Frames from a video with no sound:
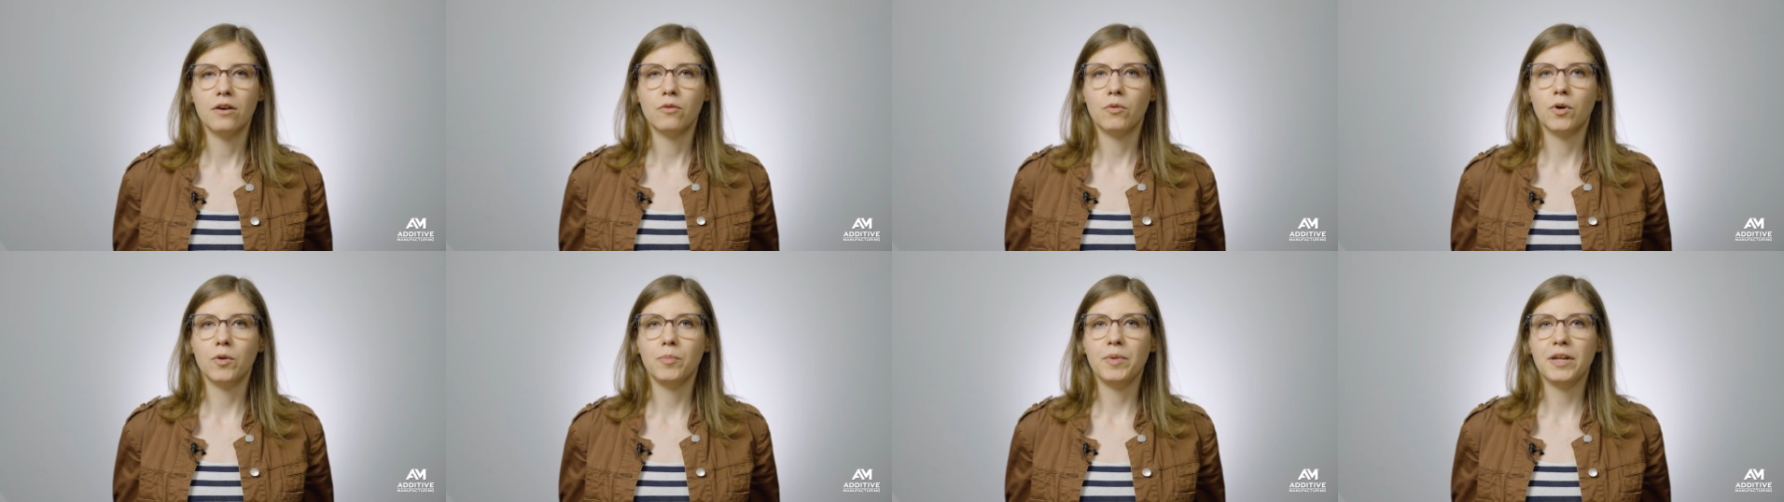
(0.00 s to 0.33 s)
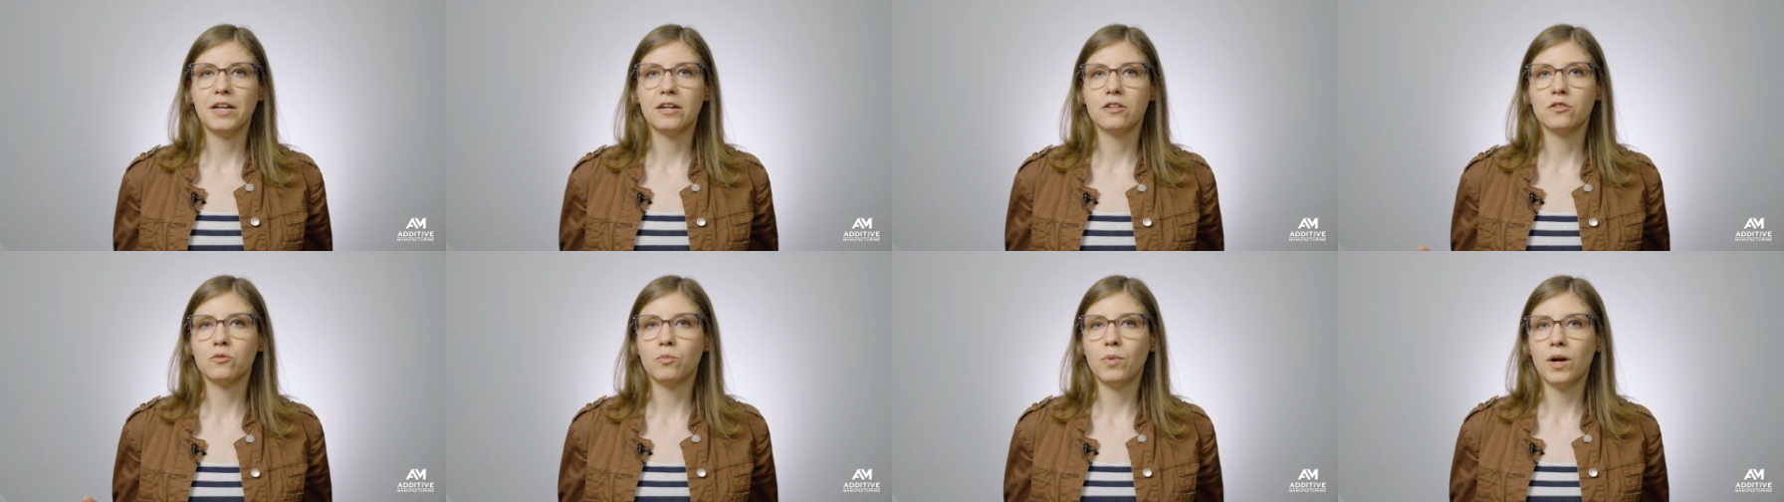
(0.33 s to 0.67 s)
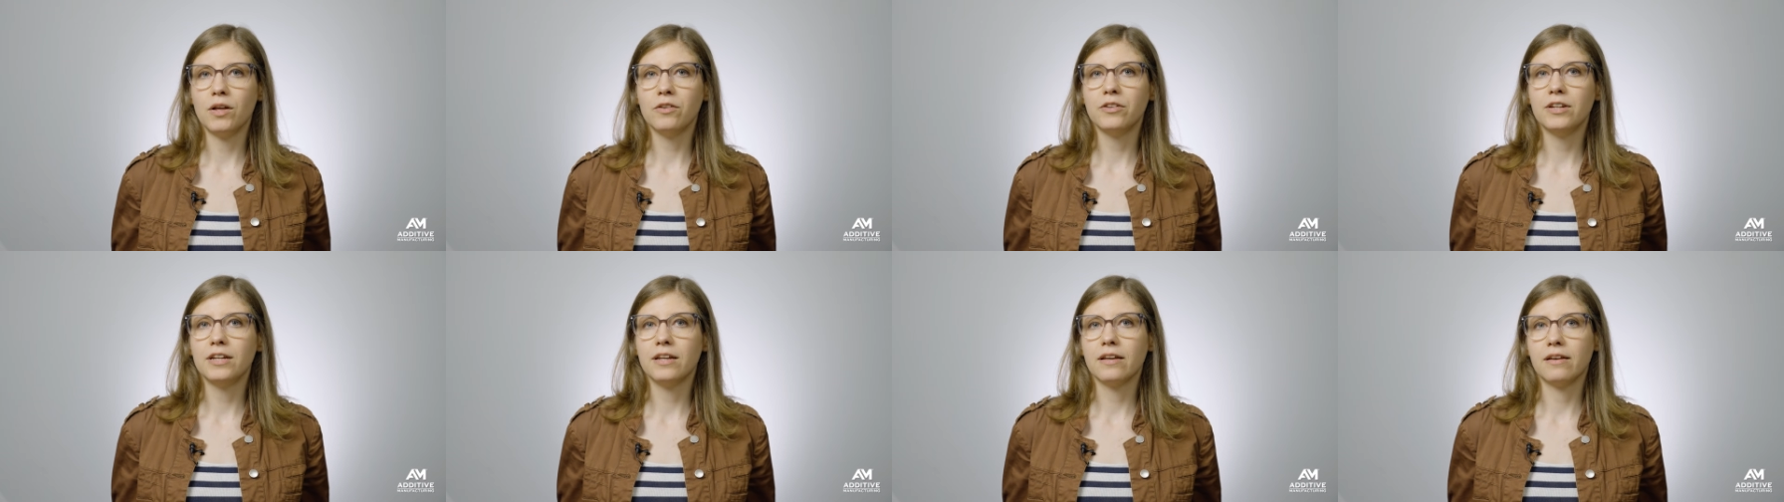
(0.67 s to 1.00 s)
Well, because
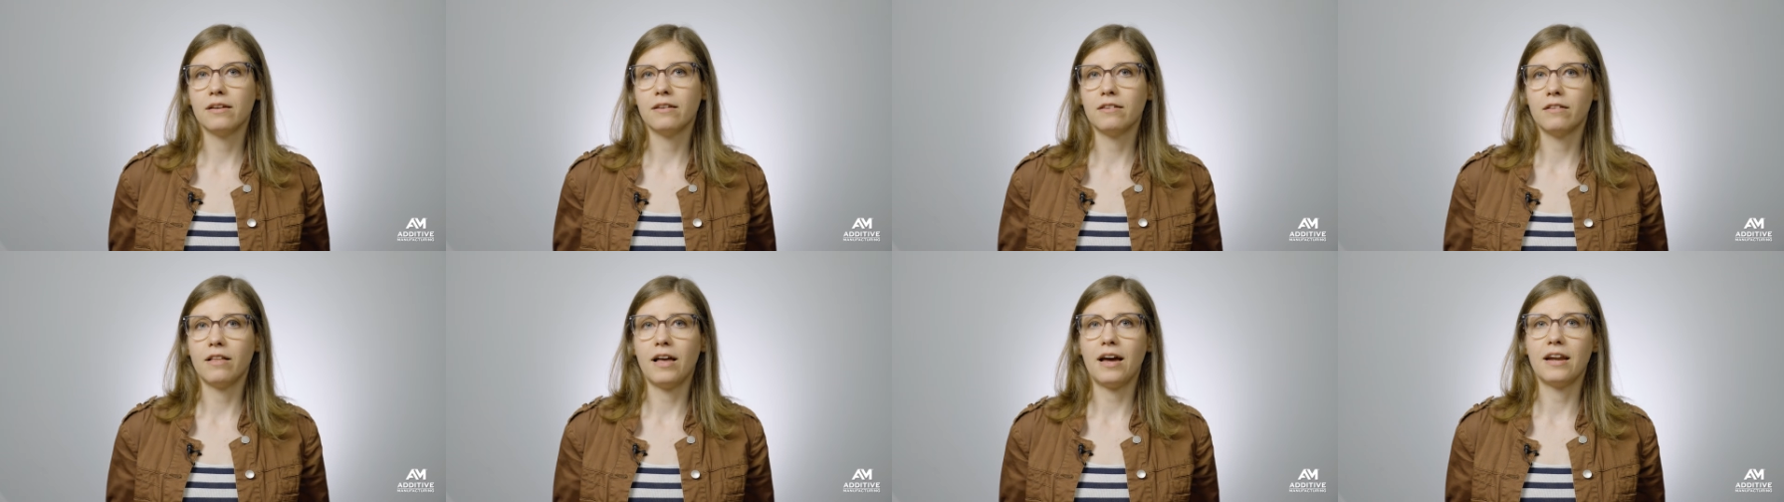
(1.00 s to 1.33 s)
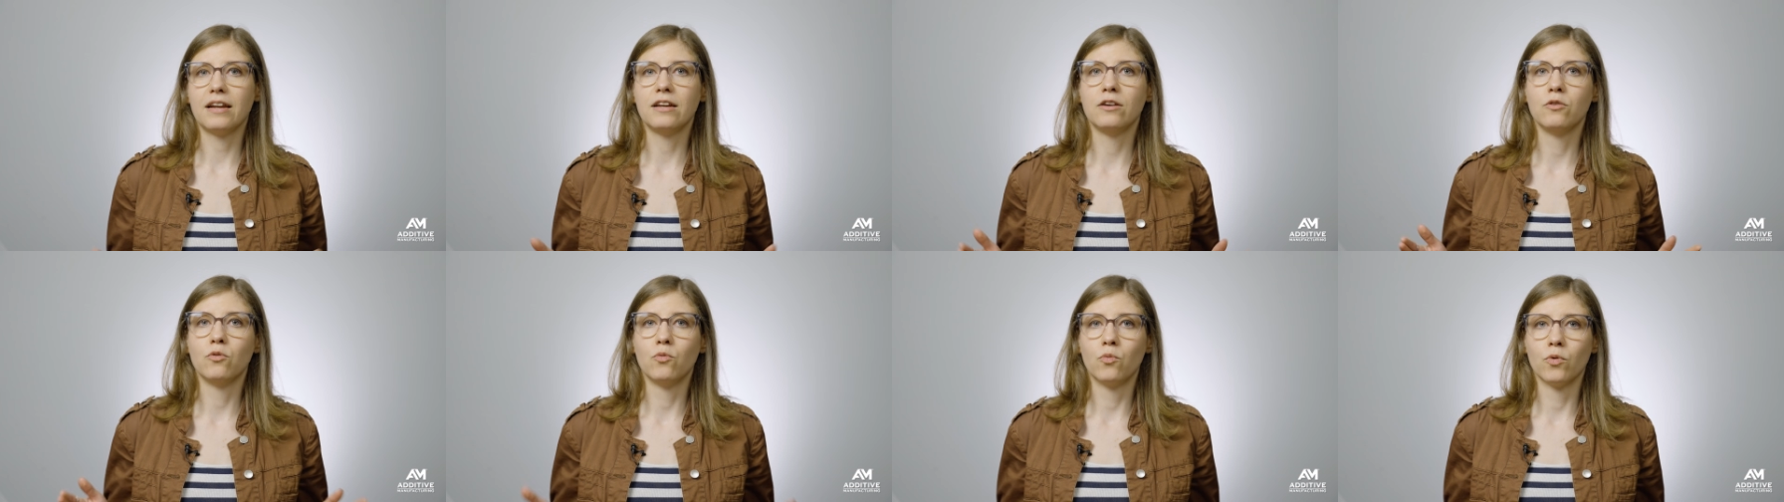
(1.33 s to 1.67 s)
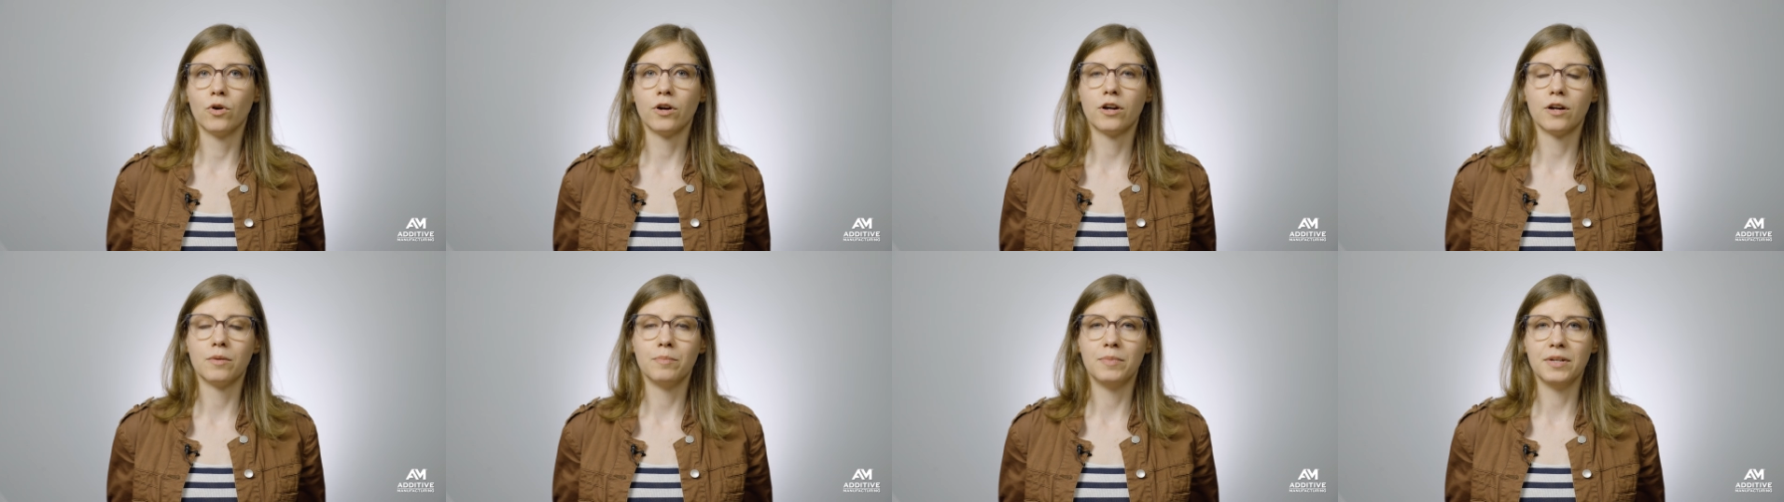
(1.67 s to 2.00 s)
welding and cladding
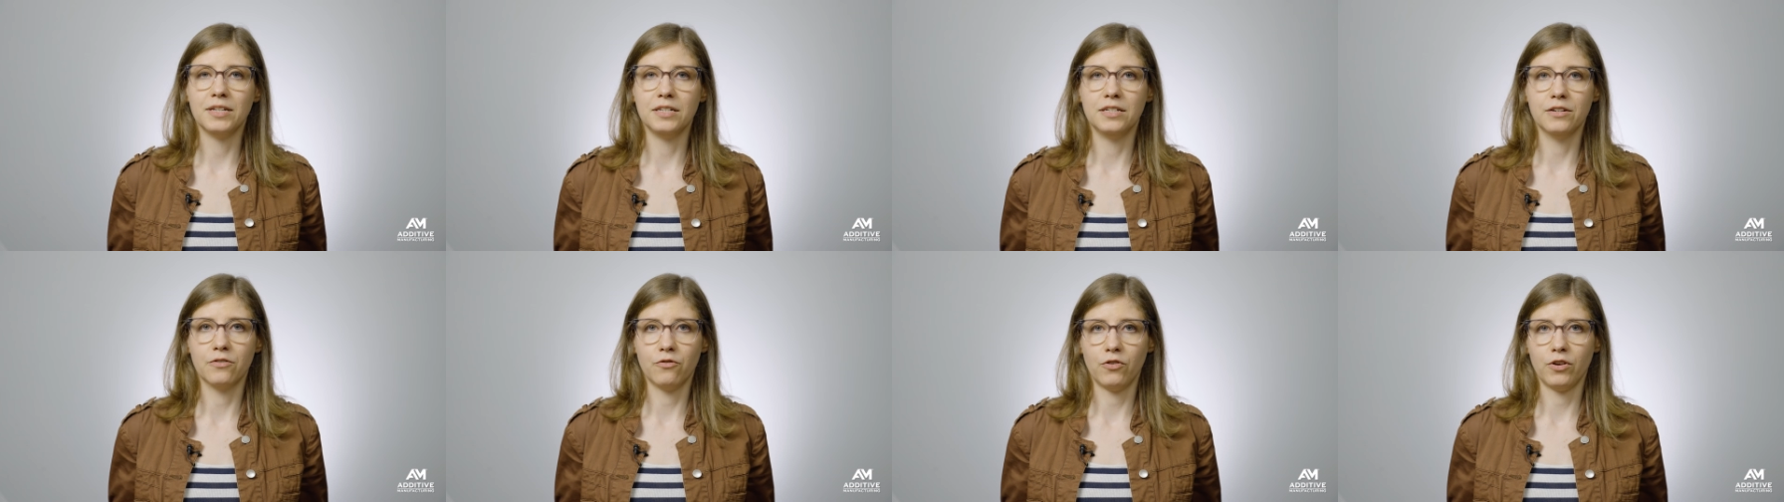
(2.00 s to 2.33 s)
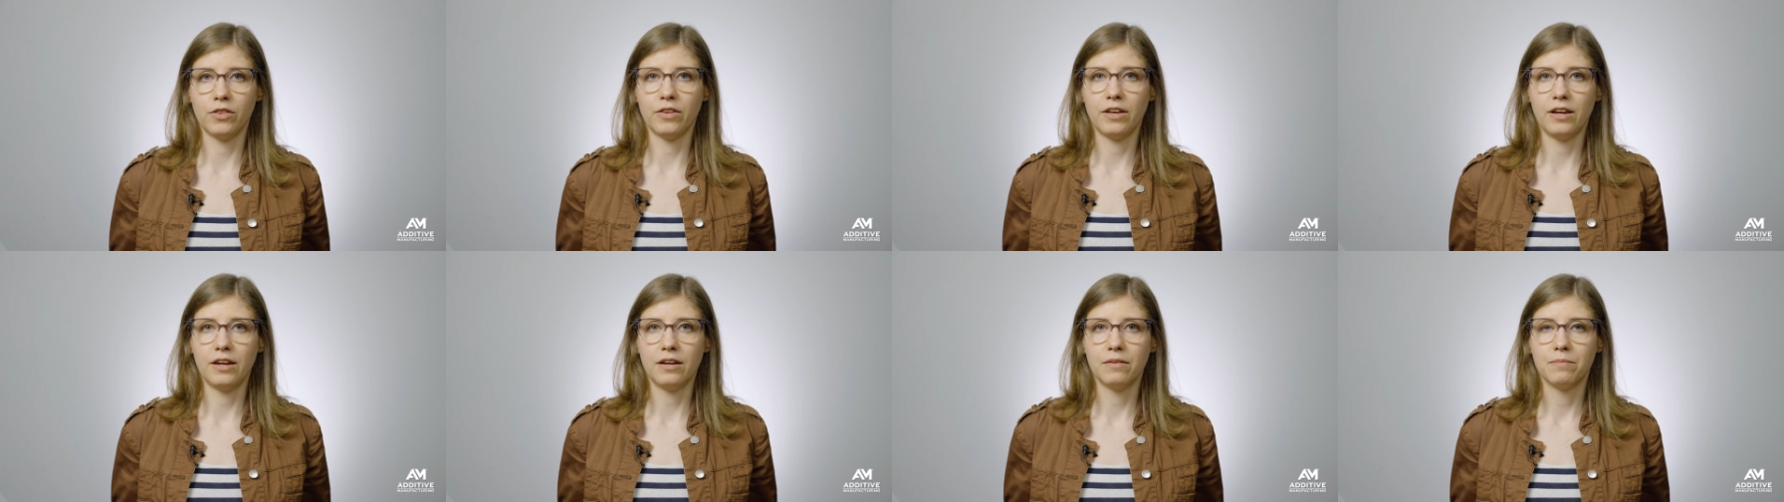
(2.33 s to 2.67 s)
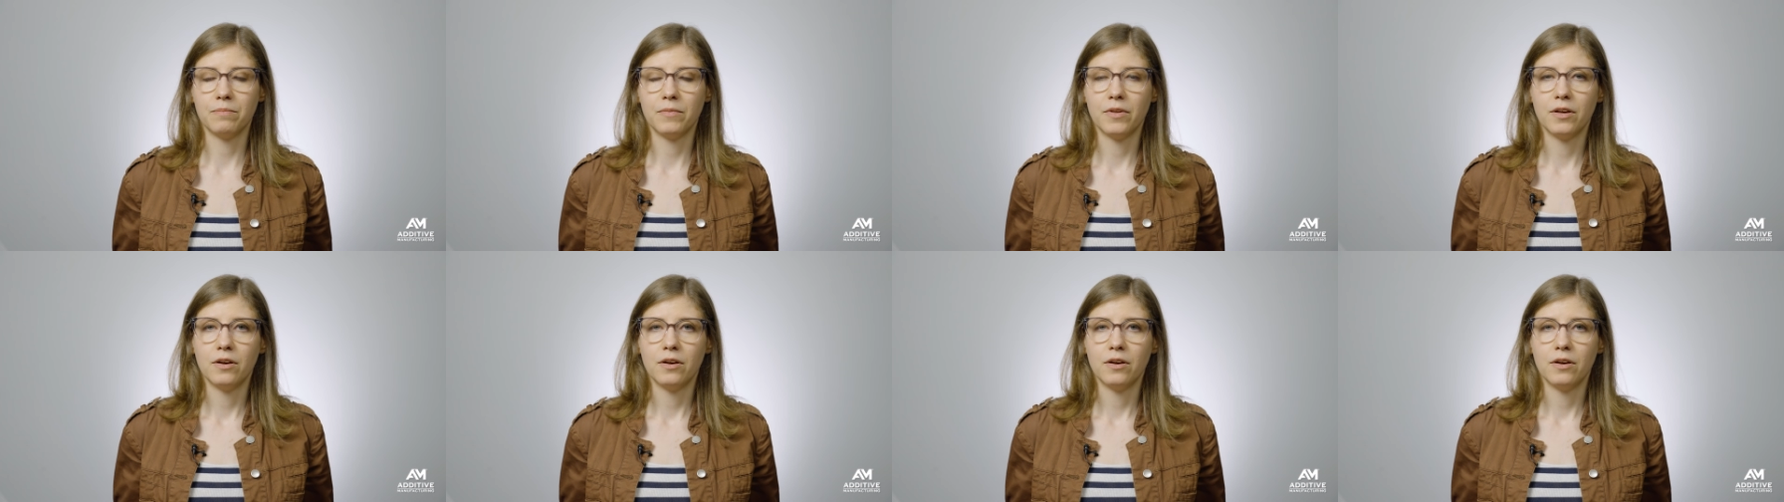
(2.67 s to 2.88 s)
work a bit differently.